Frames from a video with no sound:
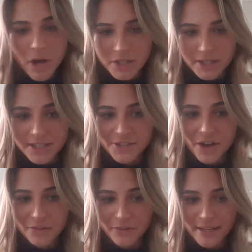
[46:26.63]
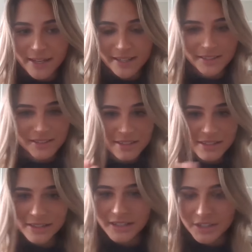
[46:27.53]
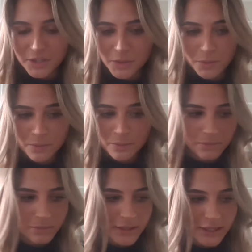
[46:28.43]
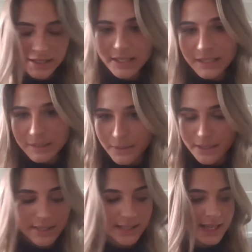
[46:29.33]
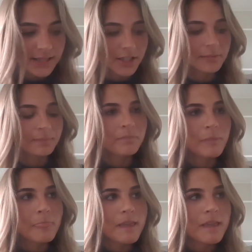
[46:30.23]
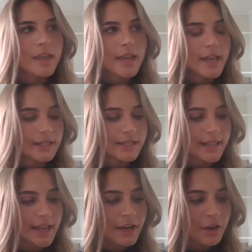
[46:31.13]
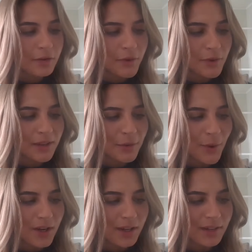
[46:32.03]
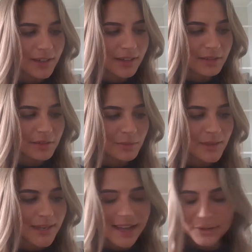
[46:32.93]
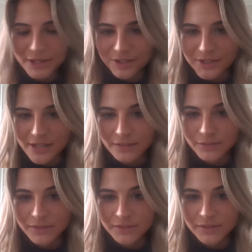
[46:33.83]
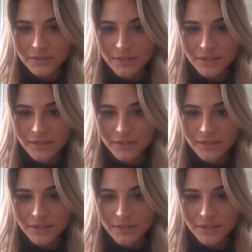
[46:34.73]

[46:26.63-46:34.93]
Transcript: bought this coffee and it just been a eh, been a disaster. And instead of like walking there being angry at yourself,